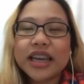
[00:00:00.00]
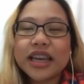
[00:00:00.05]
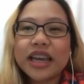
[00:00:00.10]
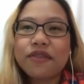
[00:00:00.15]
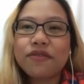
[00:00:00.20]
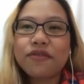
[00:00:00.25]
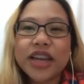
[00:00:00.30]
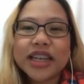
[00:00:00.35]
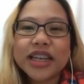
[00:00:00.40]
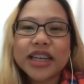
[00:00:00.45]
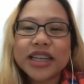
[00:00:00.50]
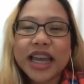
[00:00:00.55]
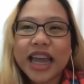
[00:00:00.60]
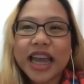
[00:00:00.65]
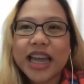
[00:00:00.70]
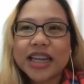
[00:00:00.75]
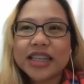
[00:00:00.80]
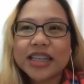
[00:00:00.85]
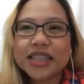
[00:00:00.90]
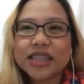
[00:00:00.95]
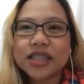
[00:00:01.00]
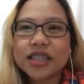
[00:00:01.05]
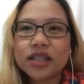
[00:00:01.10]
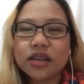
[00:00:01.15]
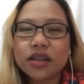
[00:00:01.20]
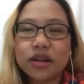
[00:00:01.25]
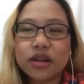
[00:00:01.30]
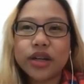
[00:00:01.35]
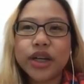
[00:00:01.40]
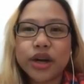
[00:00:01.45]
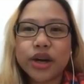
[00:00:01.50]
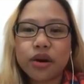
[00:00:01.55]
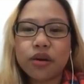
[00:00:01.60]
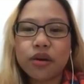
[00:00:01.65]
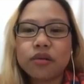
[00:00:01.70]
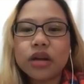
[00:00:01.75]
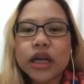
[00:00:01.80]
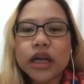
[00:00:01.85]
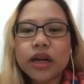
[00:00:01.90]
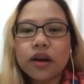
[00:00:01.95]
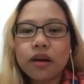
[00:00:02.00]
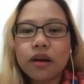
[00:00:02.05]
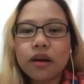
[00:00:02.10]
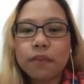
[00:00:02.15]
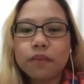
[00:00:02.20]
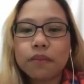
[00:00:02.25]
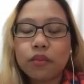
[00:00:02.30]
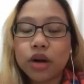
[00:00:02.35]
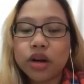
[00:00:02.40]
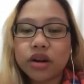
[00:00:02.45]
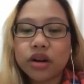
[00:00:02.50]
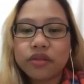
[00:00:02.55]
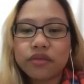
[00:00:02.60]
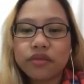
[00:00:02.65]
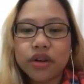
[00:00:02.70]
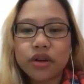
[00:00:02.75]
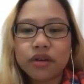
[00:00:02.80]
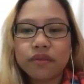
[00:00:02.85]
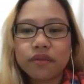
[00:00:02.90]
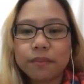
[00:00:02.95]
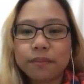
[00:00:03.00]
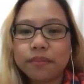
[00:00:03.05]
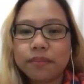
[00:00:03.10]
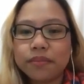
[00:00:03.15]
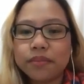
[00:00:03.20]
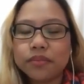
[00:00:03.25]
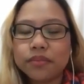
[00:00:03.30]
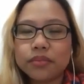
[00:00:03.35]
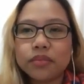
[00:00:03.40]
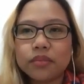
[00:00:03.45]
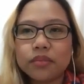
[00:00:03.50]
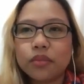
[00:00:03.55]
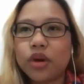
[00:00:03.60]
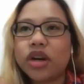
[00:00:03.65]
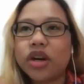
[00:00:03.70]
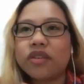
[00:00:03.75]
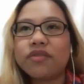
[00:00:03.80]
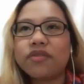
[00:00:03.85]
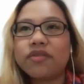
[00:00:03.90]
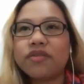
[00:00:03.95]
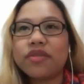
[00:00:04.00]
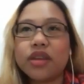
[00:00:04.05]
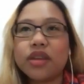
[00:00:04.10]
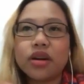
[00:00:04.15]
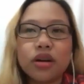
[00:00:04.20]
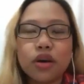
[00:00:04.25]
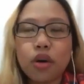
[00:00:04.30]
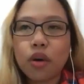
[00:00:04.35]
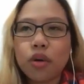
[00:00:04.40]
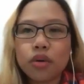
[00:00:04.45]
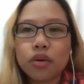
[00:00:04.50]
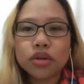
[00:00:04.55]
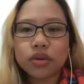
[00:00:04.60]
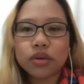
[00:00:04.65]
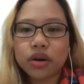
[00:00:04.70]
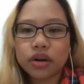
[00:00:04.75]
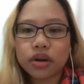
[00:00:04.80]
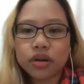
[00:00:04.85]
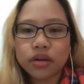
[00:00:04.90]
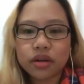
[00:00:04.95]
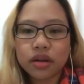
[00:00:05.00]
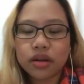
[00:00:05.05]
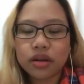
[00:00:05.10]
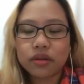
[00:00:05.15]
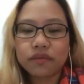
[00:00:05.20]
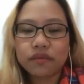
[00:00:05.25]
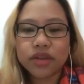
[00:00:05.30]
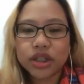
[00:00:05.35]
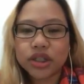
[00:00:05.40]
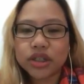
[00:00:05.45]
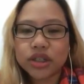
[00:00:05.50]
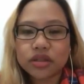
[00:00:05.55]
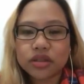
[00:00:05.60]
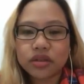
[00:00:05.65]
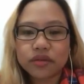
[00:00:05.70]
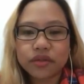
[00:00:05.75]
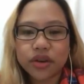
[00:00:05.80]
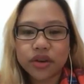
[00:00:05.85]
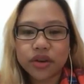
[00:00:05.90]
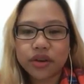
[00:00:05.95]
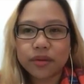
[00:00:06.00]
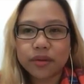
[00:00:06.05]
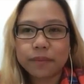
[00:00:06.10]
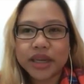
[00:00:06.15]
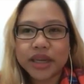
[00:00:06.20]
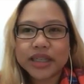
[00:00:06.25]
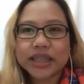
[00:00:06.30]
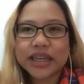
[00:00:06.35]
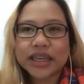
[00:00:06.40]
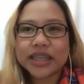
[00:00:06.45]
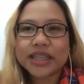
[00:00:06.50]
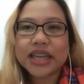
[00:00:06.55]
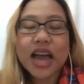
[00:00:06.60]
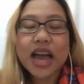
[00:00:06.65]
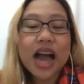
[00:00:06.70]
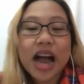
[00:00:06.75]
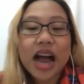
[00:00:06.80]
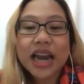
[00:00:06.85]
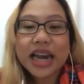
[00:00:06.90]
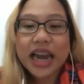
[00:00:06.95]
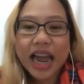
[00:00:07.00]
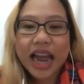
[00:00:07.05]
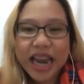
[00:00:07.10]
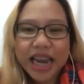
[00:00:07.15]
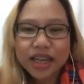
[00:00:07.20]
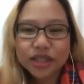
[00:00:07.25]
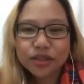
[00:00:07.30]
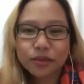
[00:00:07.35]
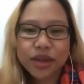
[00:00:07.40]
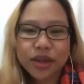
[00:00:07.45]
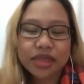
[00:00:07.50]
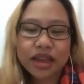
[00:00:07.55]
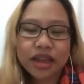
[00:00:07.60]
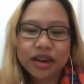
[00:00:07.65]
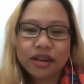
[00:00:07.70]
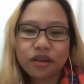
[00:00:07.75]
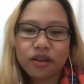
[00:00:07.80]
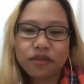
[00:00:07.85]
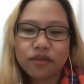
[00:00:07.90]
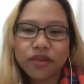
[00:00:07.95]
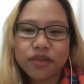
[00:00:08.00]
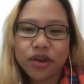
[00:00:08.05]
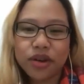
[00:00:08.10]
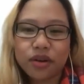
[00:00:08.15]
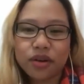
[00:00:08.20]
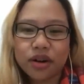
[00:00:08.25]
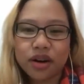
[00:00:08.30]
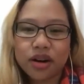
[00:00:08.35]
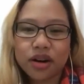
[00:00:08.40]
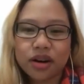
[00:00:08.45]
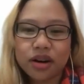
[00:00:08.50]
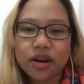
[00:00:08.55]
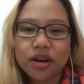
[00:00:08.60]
in case, you know, one of the goals or the visions of your business aligns with that of your